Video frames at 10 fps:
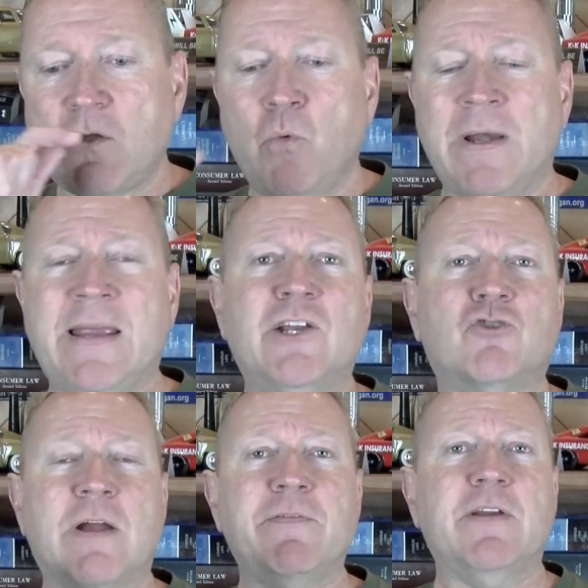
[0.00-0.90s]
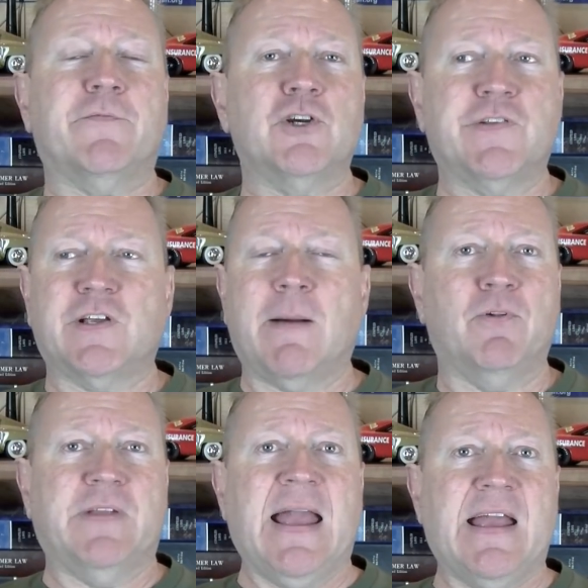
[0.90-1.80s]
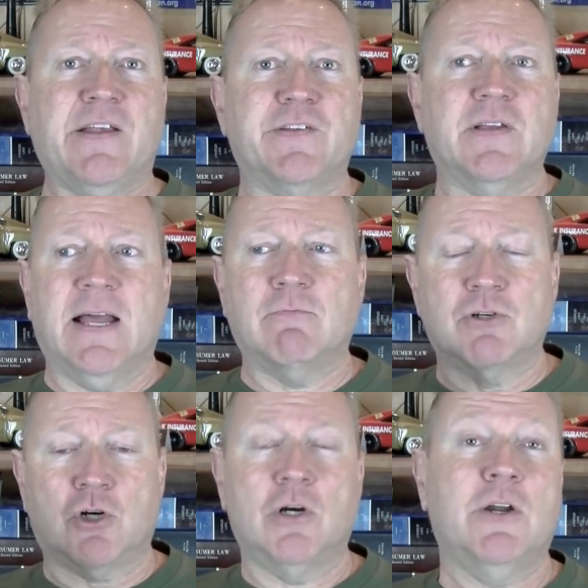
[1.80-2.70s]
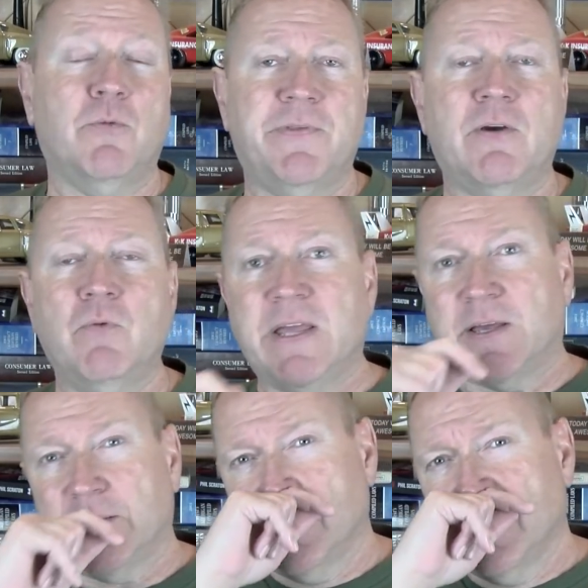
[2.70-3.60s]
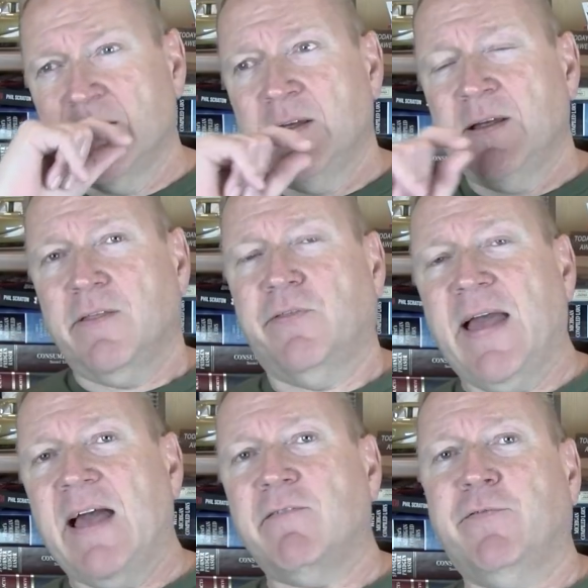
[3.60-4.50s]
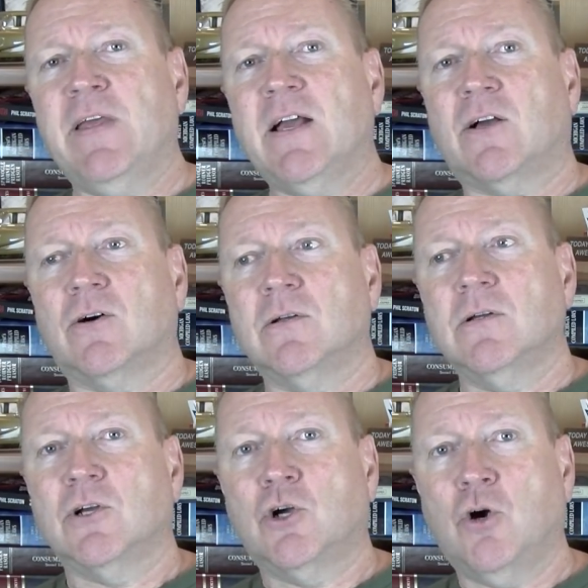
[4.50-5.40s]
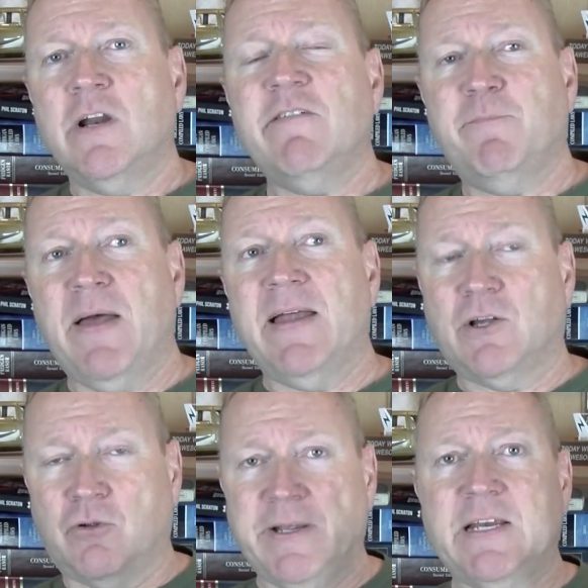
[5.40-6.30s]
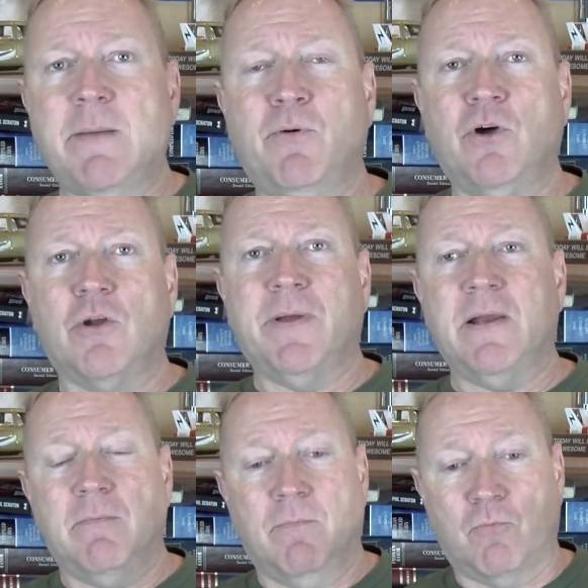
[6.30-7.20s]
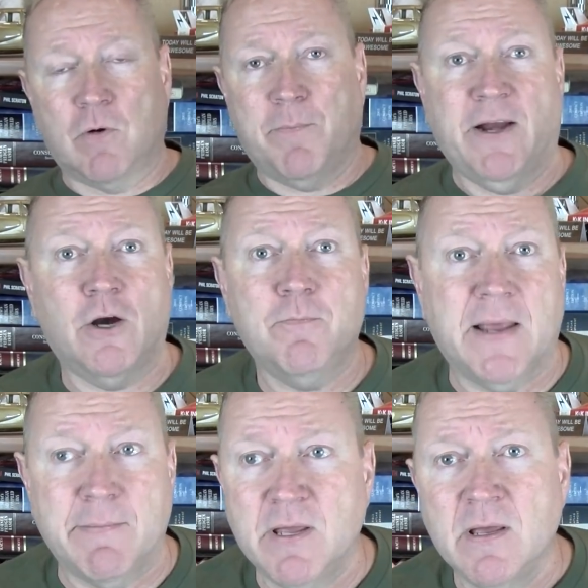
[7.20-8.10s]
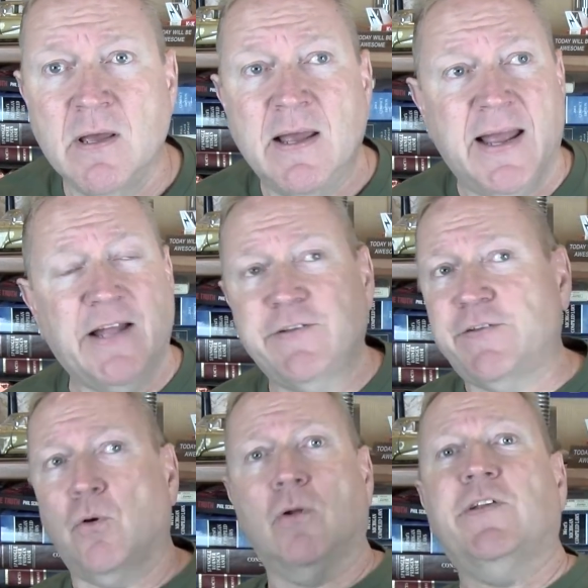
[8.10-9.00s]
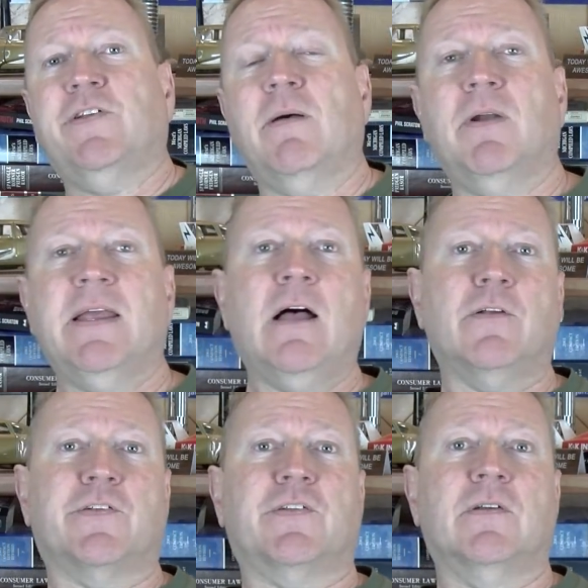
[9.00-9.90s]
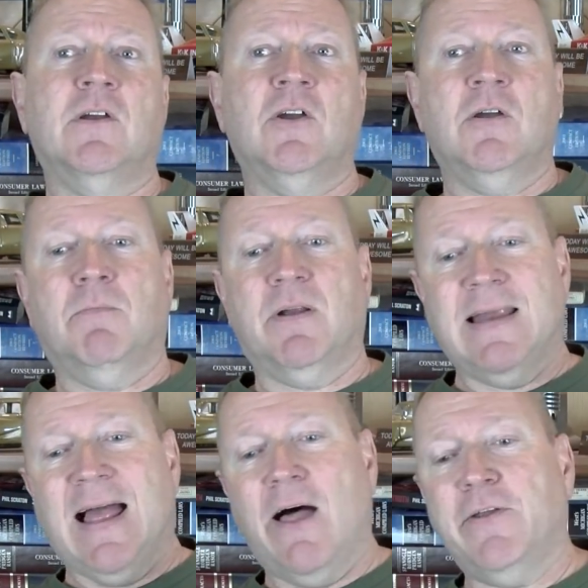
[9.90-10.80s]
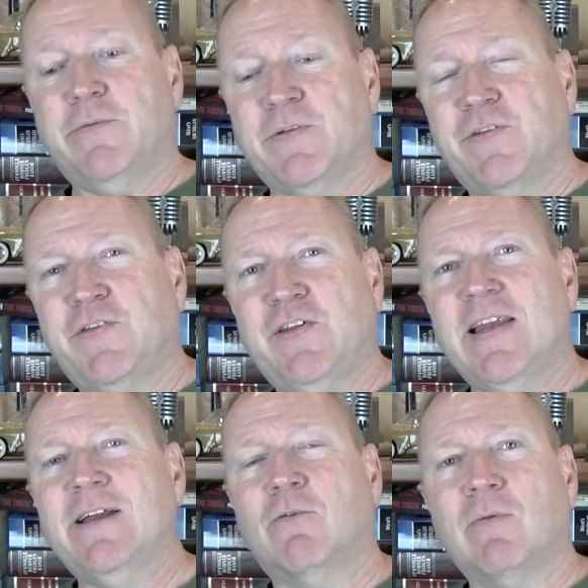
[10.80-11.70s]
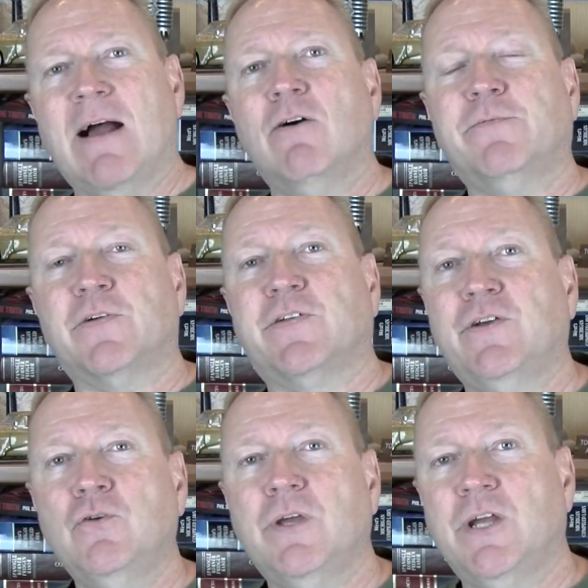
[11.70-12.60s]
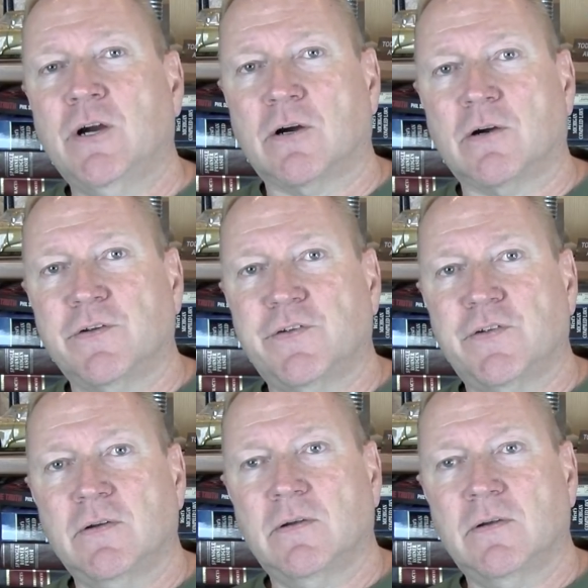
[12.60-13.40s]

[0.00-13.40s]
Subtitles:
when he had driven it for just a couple days and returned it within a week, that vehicle could have been cleaned up a little bit, repaired maybe, and sold to somebody else. But now that it's been sitting around for 2 years,